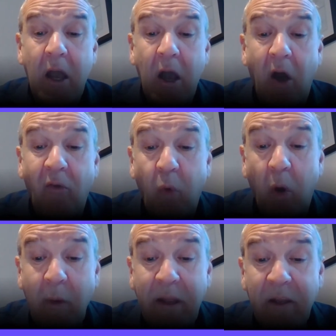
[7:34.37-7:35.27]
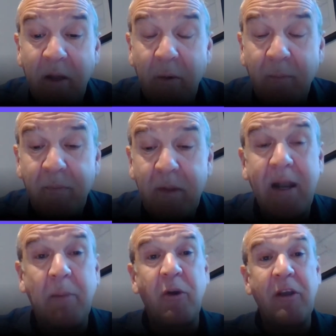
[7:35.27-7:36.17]
of what we do. And
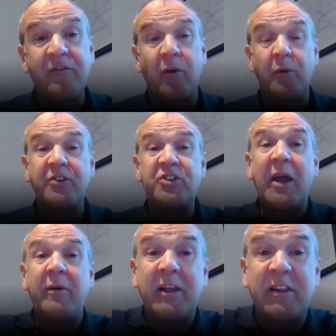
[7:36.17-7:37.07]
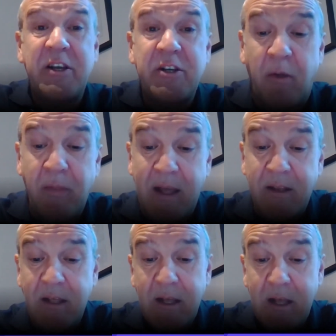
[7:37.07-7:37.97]
I'm looking forward to chairing a session on that
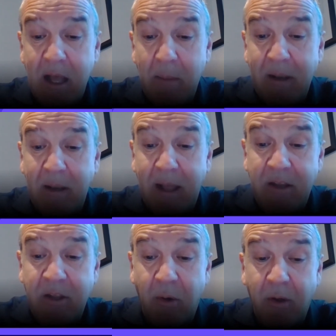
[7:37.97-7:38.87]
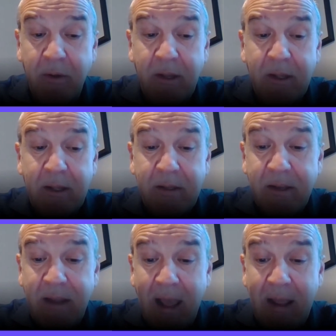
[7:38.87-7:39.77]
a bit later on
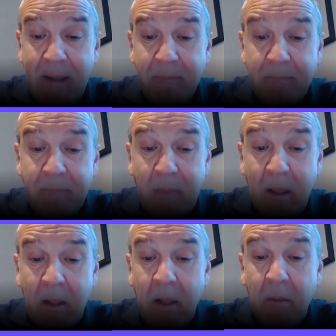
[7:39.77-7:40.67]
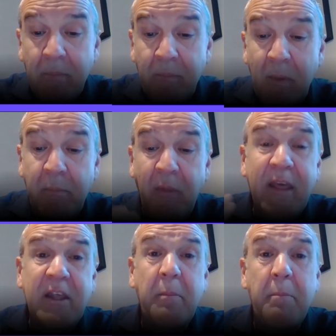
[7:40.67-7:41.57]
today. But
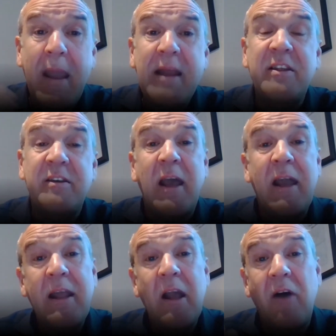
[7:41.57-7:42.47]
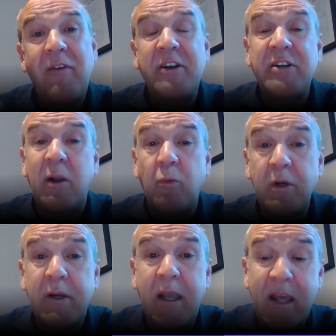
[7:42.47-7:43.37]
this mainstay of agile
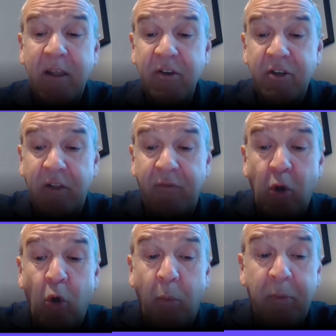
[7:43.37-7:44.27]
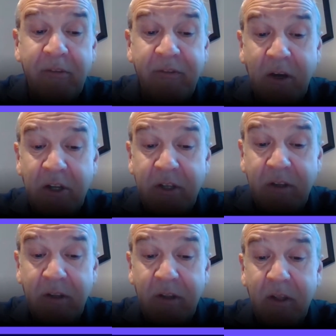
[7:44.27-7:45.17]
working isn't just for corporate
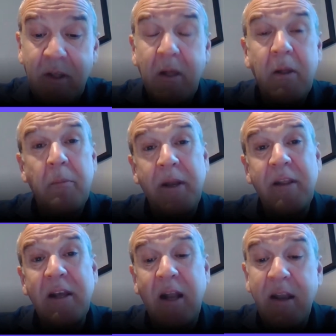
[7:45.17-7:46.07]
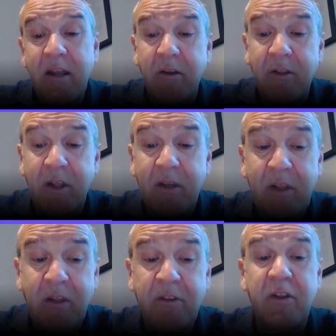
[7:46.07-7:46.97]
functions, but it's in clinical
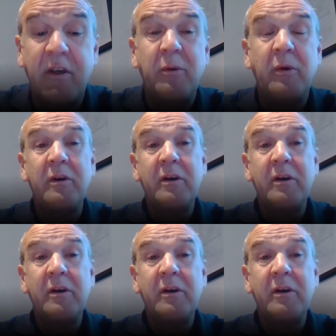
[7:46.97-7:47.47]
services too.